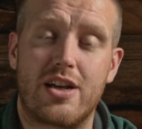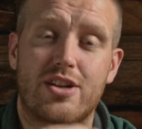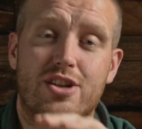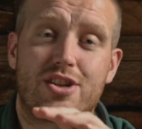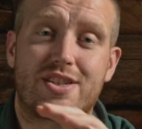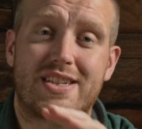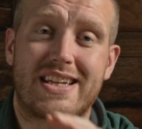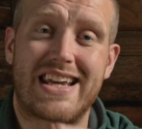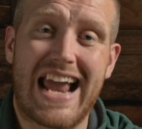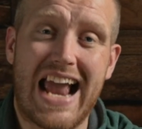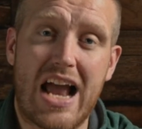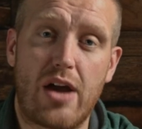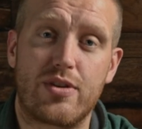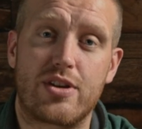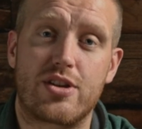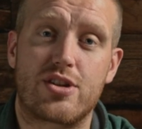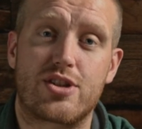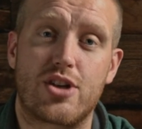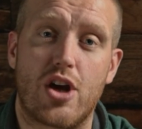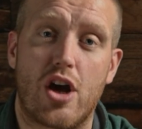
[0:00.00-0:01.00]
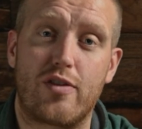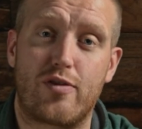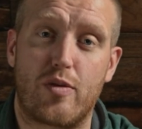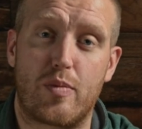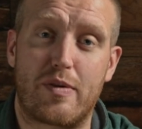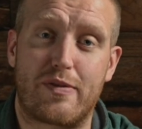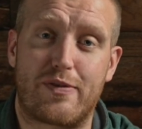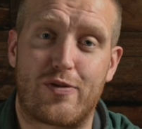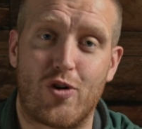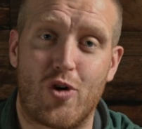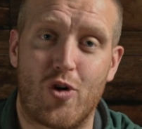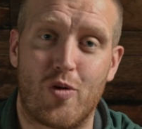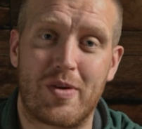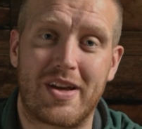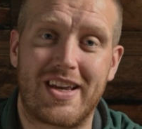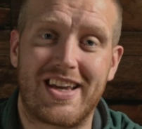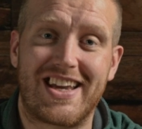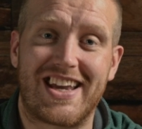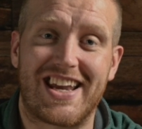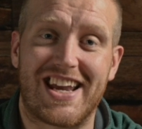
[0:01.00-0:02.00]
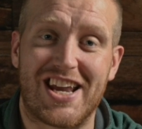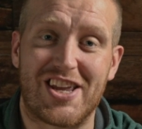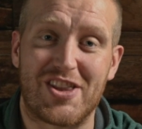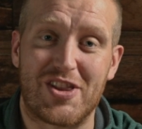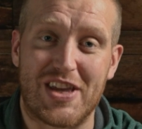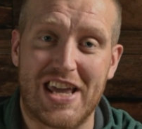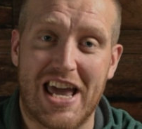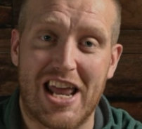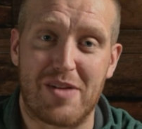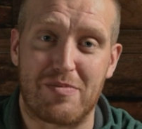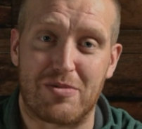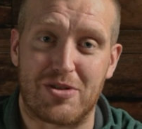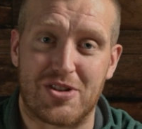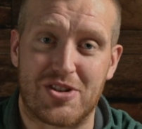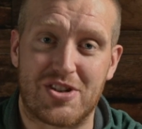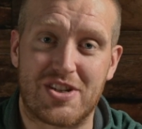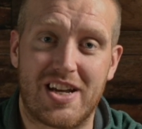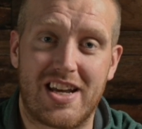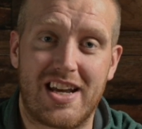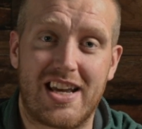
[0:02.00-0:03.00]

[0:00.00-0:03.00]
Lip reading: to see how this stove will perform in the elements.